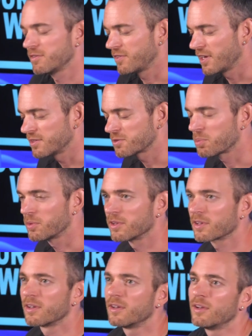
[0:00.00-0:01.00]

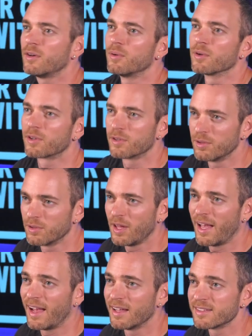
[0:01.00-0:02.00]
Facebook, or Google
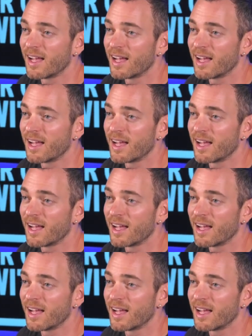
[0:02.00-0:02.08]
Ads.